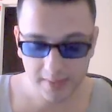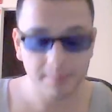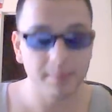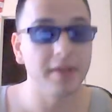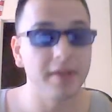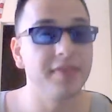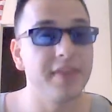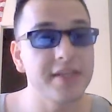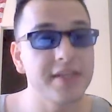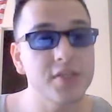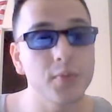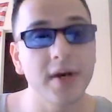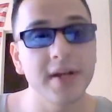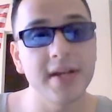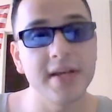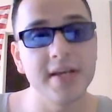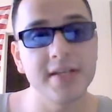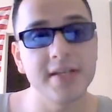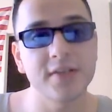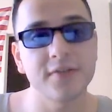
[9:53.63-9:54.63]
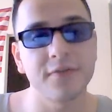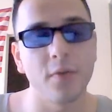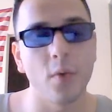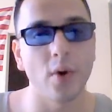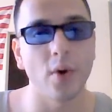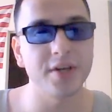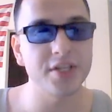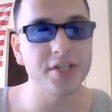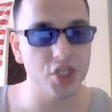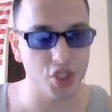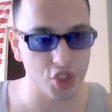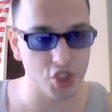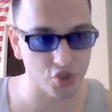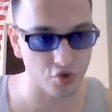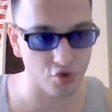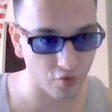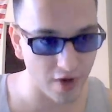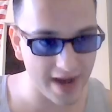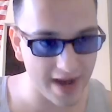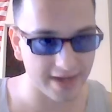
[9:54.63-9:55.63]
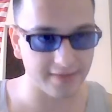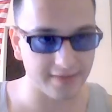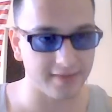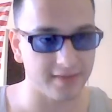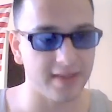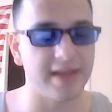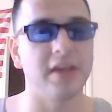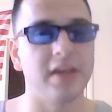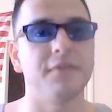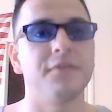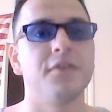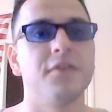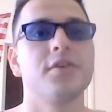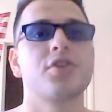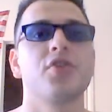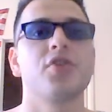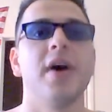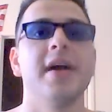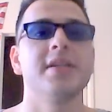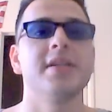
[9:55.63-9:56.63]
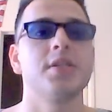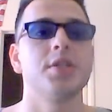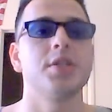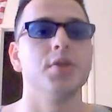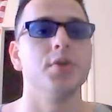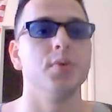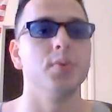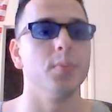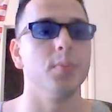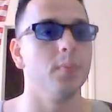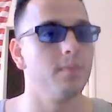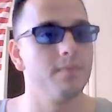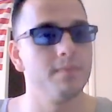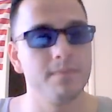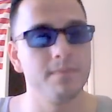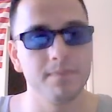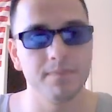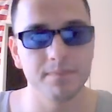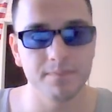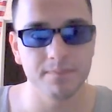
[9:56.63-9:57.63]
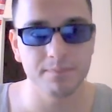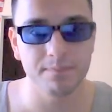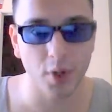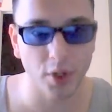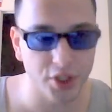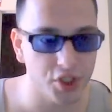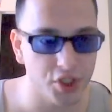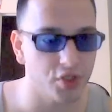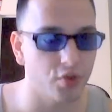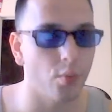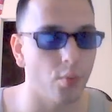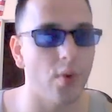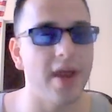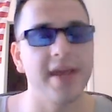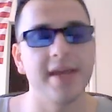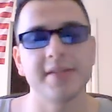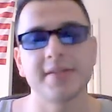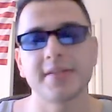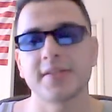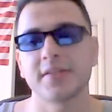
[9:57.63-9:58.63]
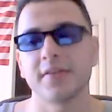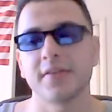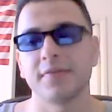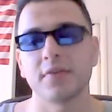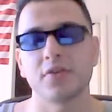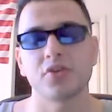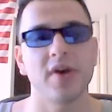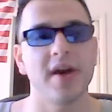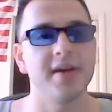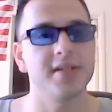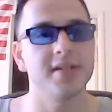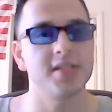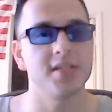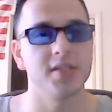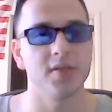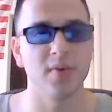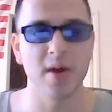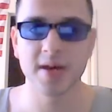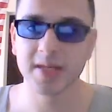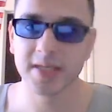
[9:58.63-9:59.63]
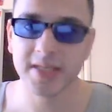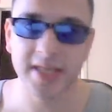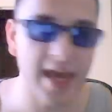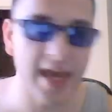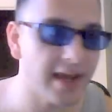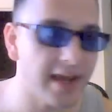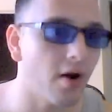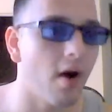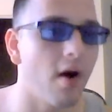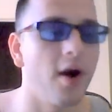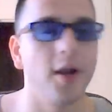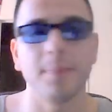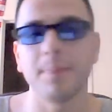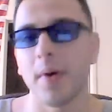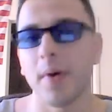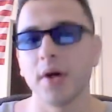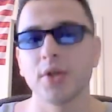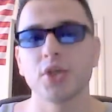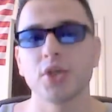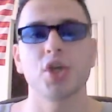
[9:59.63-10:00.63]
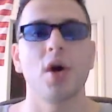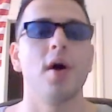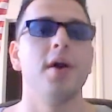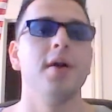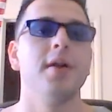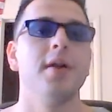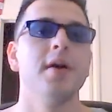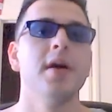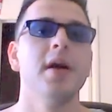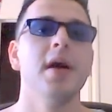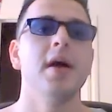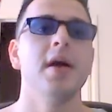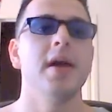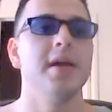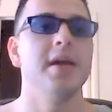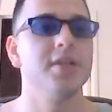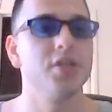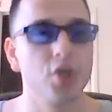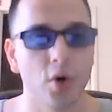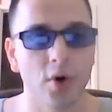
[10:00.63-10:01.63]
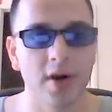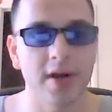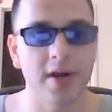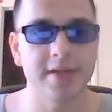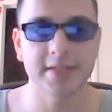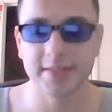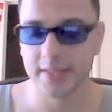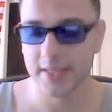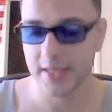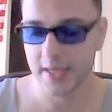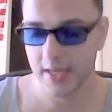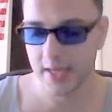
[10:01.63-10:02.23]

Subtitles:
But this one is for strength, like if you're trying to push the weights, if you're trying to kick hard, punch hard, endurance,